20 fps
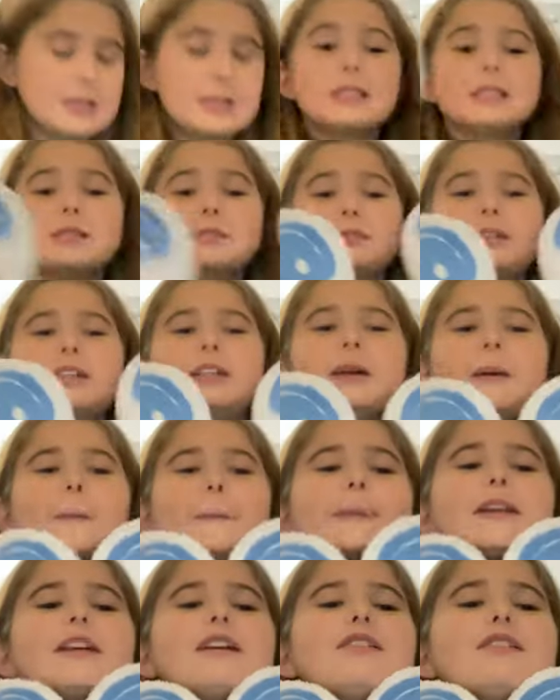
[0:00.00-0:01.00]
Some cute
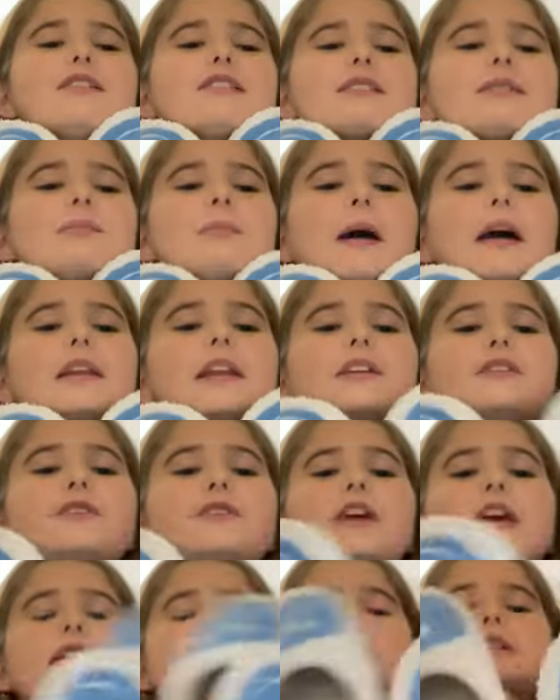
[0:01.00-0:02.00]
blue smiley
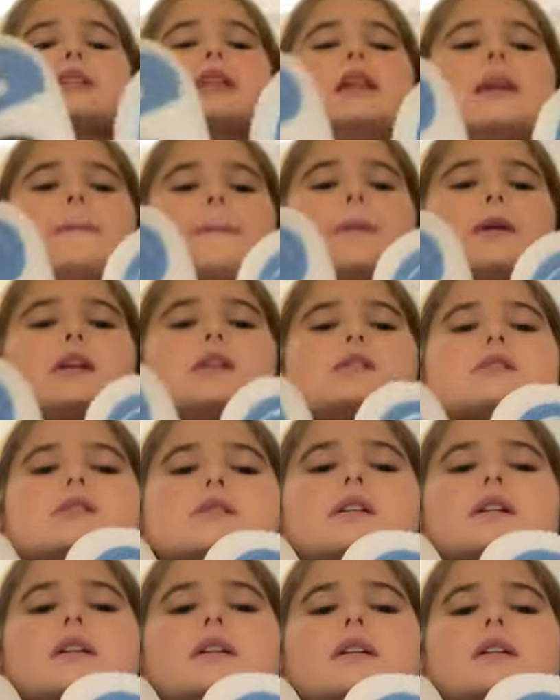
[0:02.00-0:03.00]
face slippers.